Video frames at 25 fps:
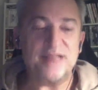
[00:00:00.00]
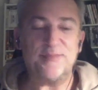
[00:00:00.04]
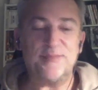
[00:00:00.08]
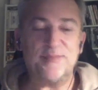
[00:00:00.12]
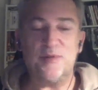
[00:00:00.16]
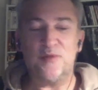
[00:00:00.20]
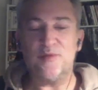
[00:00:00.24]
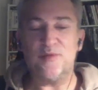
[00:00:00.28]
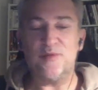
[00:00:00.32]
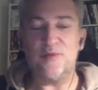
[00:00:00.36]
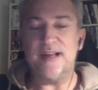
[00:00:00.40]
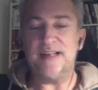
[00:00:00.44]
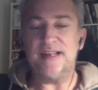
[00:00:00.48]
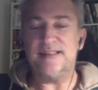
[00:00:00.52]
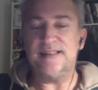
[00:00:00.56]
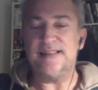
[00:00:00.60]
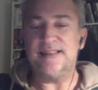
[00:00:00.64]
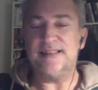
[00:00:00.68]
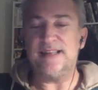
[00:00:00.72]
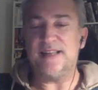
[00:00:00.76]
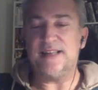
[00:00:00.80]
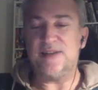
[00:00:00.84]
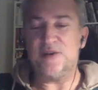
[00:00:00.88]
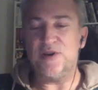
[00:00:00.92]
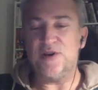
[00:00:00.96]
But when I
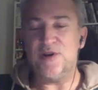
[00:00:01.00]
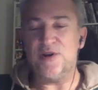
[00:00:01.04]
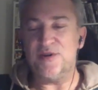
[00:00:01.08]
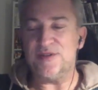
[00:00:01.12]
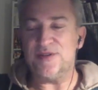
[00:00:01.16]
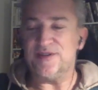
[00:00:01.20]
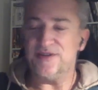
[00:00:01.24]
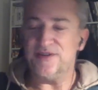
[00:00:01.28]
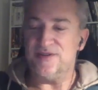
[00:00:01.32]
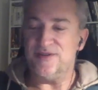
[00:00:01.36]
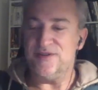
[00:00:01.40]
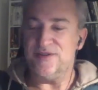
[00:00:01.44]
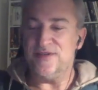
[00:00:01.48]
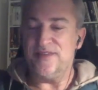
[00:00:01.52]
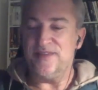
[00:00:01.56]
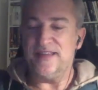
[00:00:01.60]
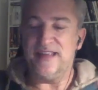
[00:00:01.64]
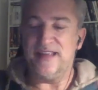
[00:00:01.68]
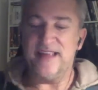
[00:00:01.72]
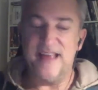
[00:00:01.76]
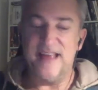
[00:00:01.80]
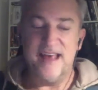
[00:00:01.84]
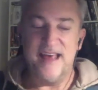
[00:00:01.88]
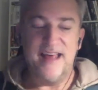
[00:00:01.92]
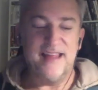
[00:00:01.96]
said church, you know,
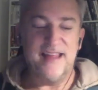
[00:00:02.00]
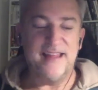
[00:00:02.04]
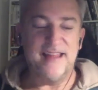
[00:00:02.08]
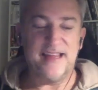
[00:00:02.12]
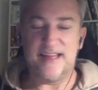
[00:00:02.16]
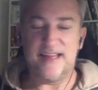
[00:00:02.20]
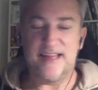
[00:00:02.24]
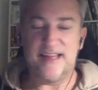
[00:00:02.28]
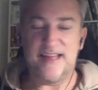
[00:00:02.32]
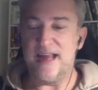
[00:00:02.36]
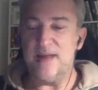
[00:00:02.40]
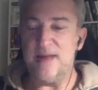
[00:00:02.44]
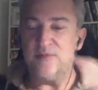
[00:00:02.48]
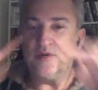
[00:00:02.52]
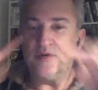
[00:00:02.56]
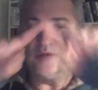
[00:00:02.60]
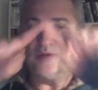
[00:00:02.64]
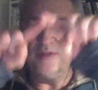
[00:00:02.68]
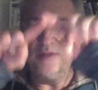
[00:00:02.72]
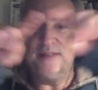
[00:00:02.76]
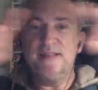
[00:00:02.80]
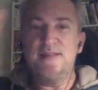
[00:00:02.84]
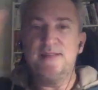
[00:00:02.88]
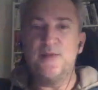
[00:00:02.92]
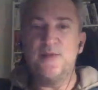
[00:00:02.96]
they came to
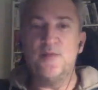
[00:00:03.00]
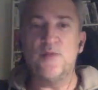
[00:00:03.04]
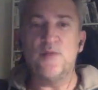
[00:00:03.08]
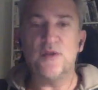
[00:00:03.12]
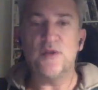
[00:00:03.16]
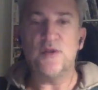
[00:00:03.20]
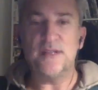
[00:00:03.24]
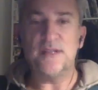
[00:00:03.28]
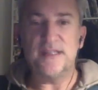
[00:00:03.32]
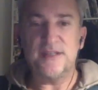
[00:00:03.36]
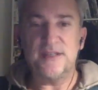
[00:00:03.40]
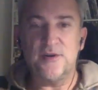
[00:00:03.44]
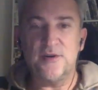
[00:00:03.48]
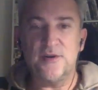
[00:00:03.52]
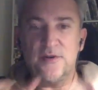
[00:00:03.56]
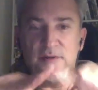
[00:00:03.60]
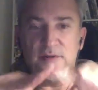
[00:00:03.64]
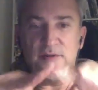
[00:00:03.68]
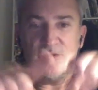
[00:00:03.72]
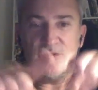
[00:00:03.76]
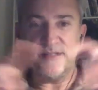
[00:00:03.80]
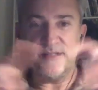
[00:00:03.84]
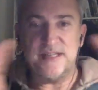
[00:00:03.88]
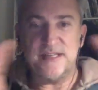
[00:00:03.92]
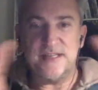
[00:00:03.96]
see the monitor, the
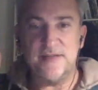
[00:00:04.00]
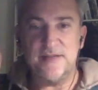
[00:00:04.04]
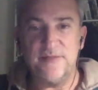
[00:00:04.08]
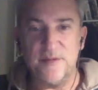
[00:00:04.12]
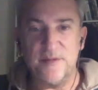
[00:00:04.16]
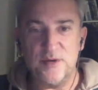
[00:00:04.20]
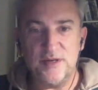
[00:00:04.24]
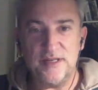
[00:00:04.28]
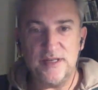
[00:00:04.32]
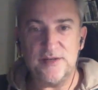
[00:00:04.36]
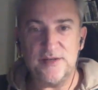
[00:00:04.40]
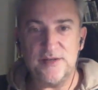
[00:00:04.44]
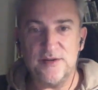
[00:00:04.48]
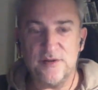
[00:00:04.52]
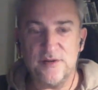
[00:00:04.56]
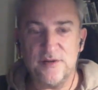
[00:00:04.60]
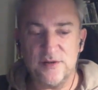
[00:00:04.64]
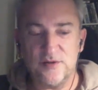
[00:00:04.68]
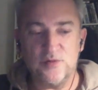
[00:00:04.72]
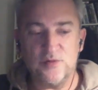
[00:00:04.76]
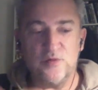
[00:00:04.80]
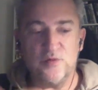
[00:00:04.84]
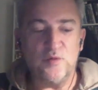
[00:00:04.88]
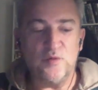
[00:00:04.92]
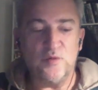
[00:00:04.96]
TV monitor,
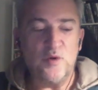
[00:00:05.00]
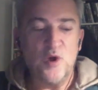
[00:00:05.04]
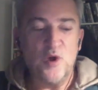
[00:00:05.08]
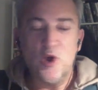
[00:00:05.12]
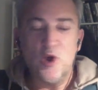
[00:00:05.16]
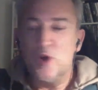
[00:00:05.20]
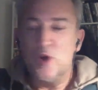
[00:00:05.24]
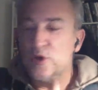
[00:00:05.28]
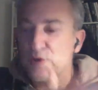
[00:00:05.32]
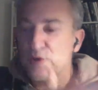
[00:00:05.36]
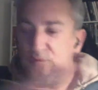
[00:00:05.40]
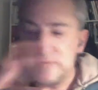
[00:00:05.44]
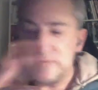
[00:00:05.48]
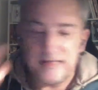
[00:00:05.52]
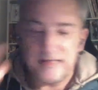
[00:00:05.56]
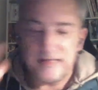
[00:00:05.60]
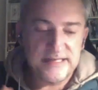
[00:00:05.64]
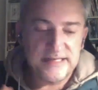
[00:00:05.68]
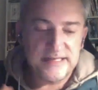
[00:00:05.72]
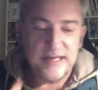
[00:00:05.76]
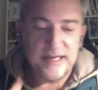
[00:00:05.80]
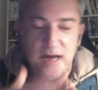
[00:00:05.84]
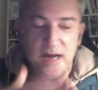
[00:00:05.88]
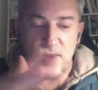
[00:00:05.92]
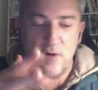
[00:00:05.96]
to
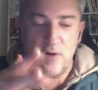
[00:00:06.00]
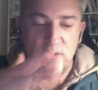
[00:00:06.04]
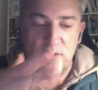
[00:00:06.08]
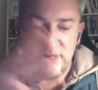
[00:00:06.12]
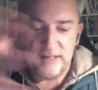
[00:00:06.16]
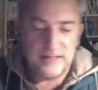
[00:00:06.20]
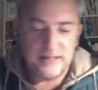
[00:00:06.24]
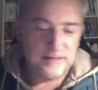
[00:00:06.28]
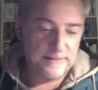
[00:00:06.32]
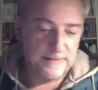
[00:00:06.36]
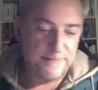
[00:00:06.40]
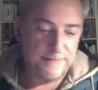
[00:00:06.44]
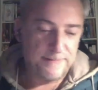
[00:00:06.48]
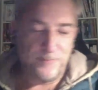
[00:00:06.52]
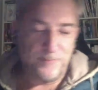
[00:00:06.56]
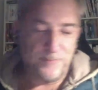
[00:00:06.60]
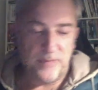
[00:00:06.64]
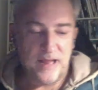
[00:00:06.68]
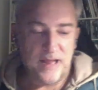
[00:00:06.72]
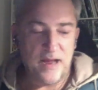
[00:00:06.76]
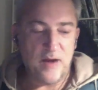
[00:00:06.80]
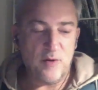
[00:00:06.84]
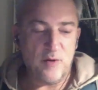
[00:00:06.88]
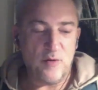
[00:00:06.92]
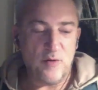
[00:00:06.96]
see how
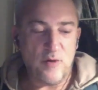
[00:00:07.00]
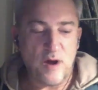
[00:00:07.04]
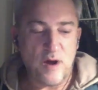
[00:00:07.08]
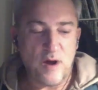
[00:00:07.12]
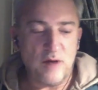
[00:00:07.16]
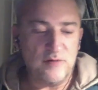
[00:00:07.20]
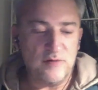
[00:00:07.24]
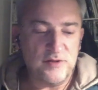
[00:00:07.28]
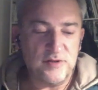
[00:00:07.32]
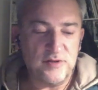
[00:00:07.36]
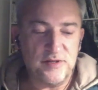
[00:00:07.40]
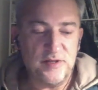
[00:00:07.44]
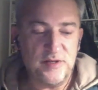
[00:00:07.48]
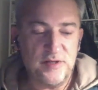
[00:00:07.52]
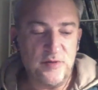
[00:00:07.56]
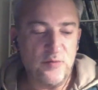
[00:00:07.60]
the scene